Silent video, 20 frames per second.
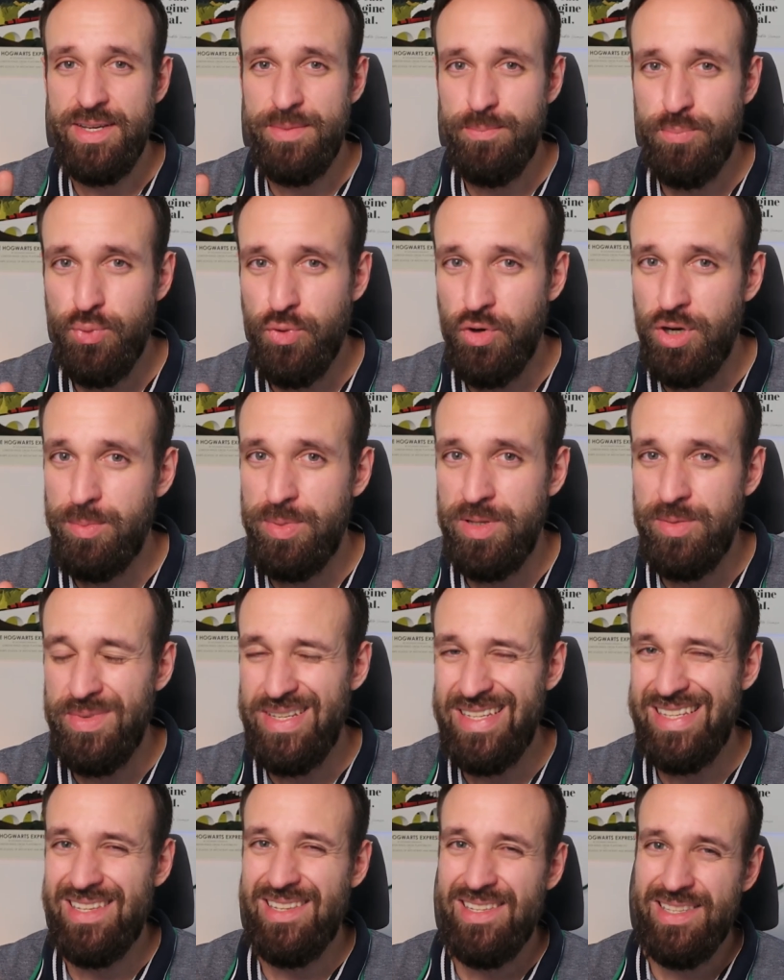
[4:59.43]
the problem
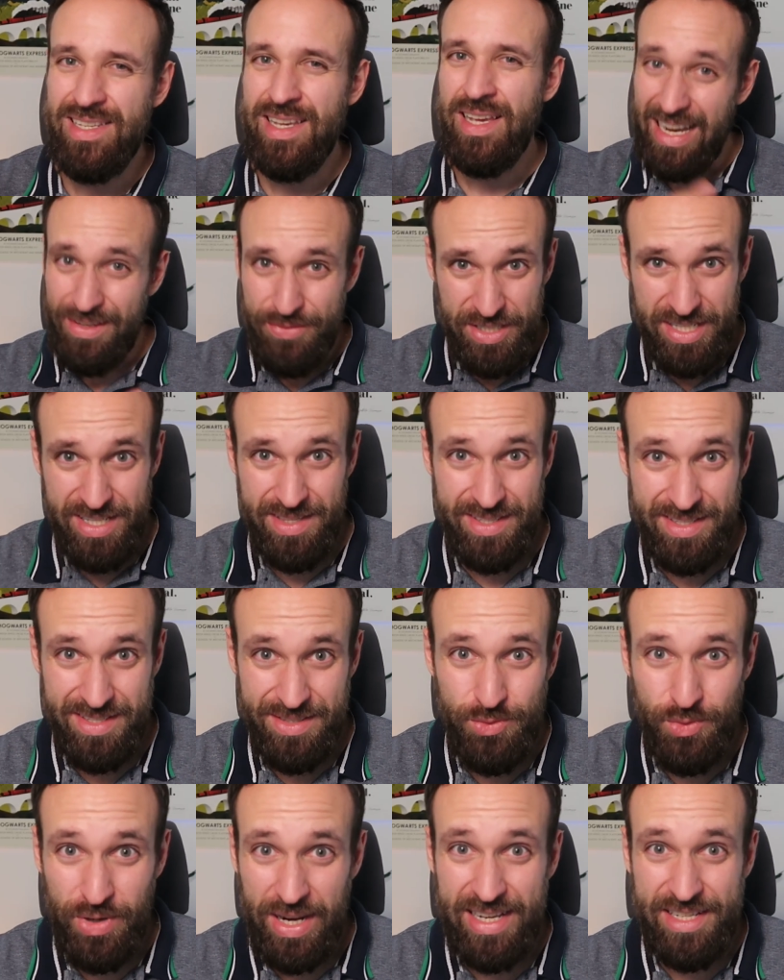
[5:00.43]
is, I've seen
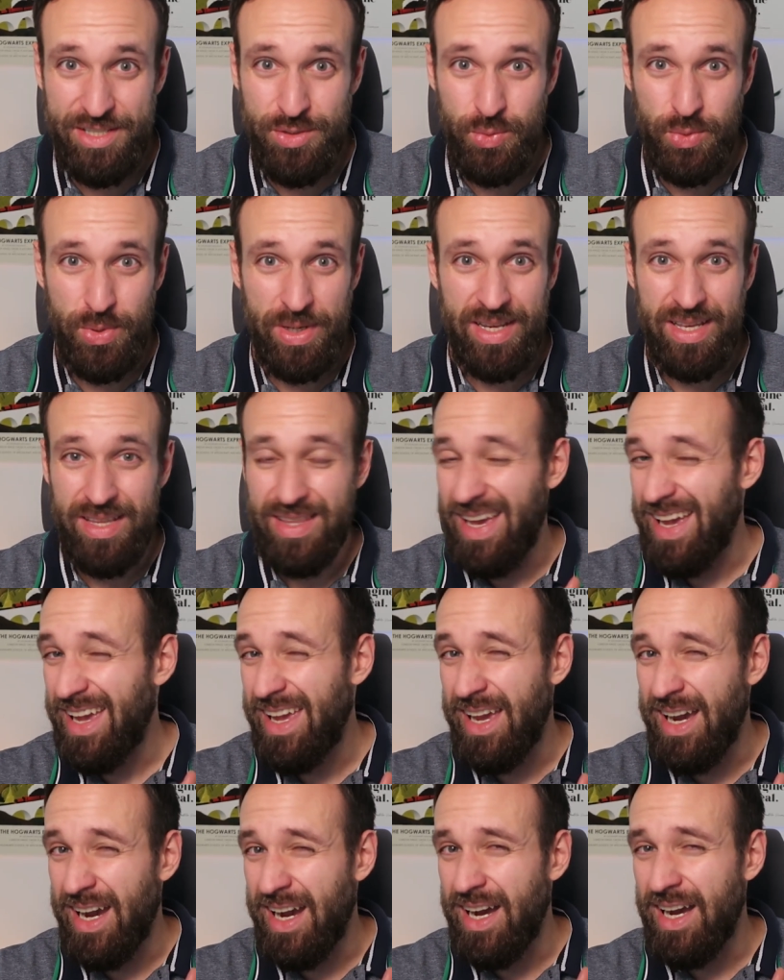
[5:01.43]
this rise with
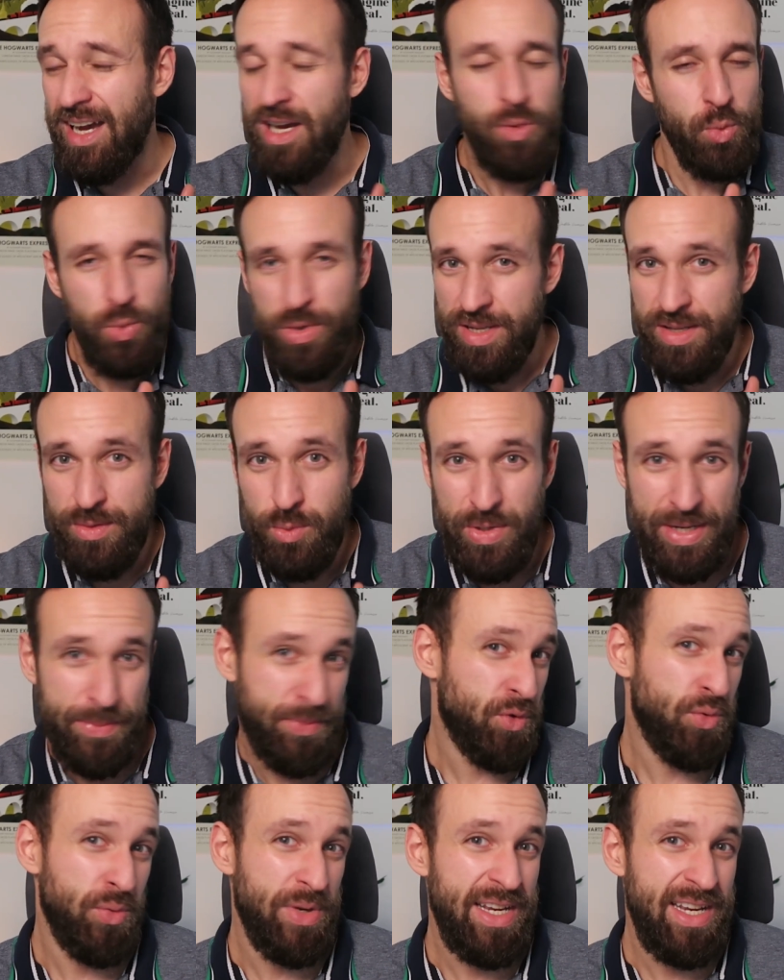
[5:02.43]
AI uh, with
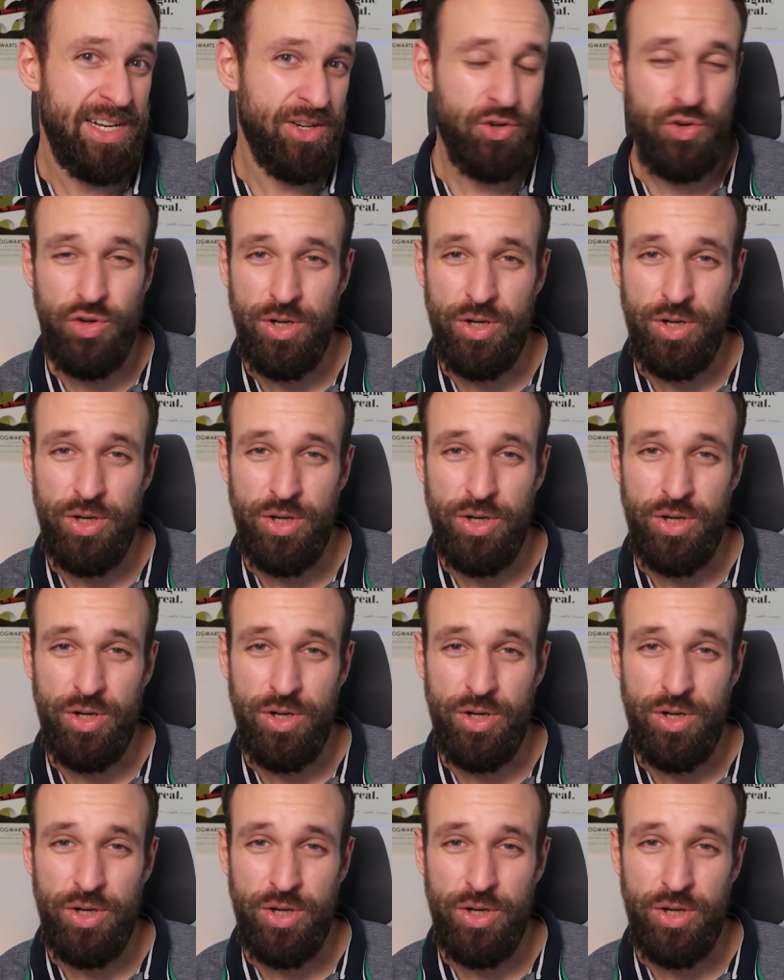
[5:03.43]
Web3 and